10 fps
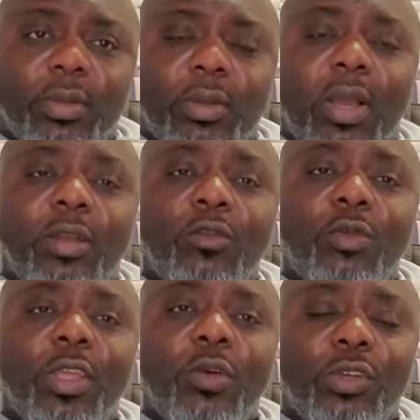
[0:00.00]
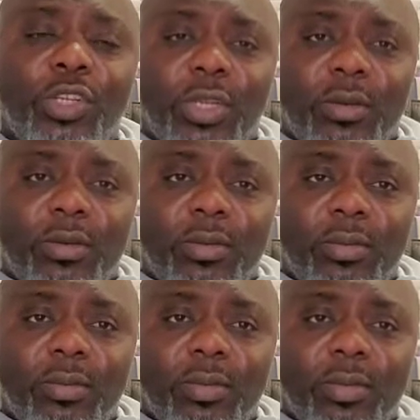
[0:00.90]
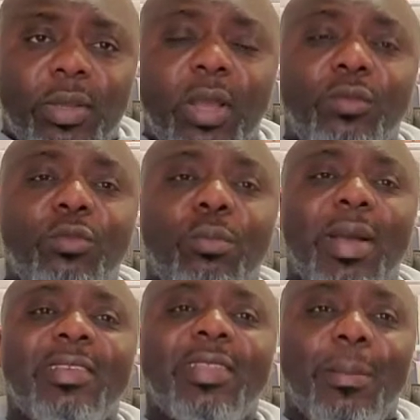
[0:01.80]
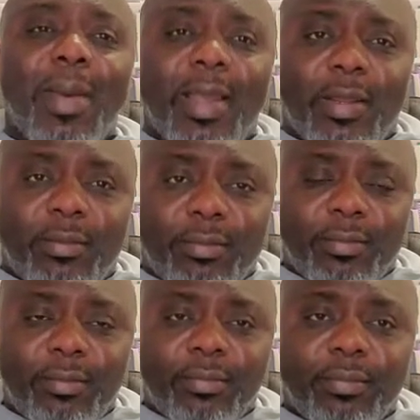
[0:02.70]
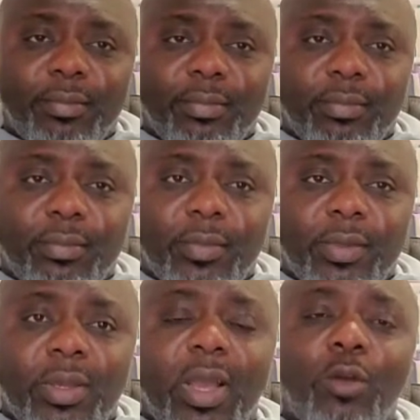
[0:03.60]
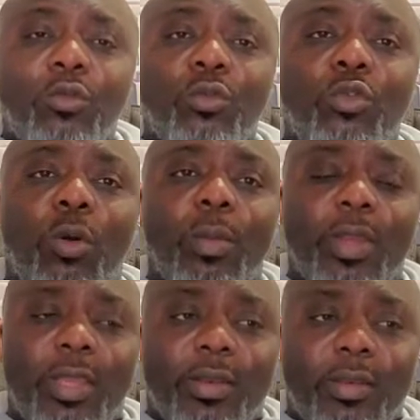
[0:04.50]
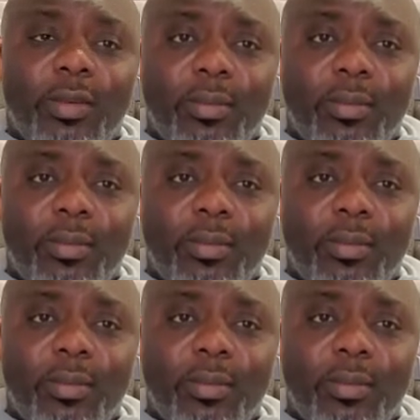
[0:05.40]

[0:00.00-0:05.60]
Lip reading: how to negotiate, how to mastermind, how to dominate.